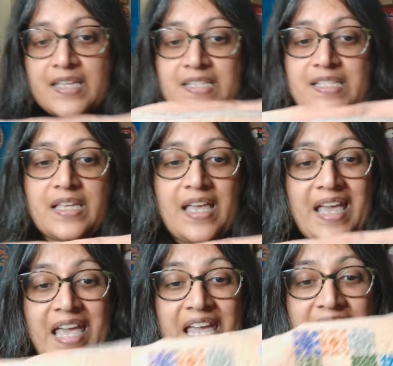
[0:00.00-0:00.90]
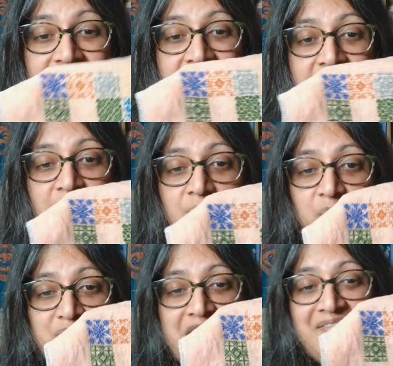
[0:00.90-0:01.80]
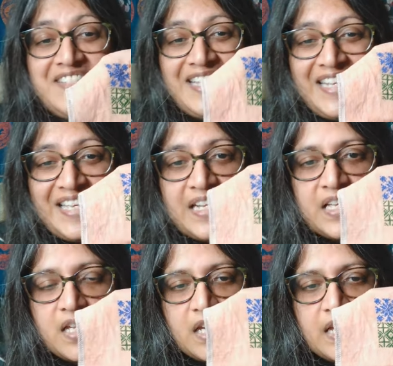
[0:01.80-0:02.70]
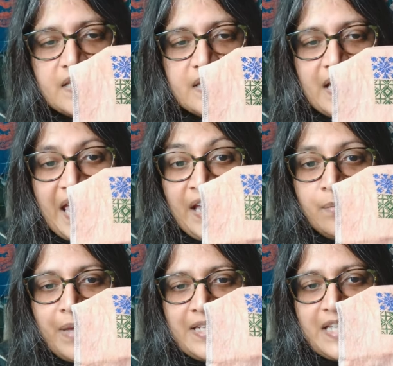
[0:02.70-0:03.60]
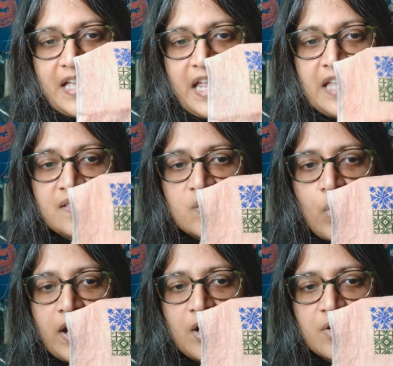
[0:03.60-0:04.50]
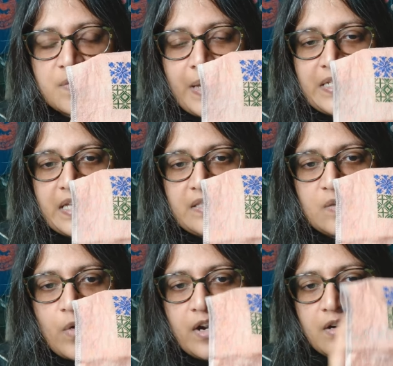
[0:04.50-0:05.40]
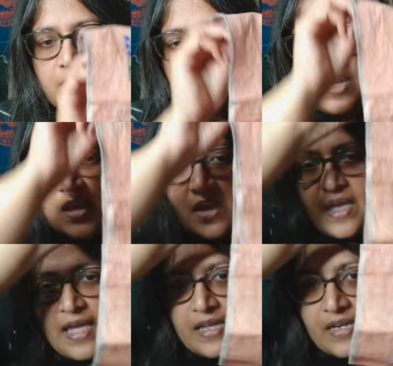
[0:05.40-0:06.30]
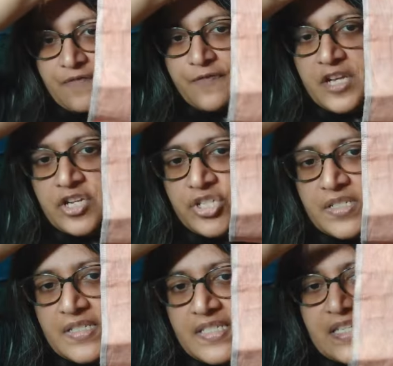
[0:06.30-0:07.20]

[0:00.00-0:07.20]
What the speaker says: 80 motifs in it. It's an 8 by 10, 8 squares by 10 squares. And I've finished 16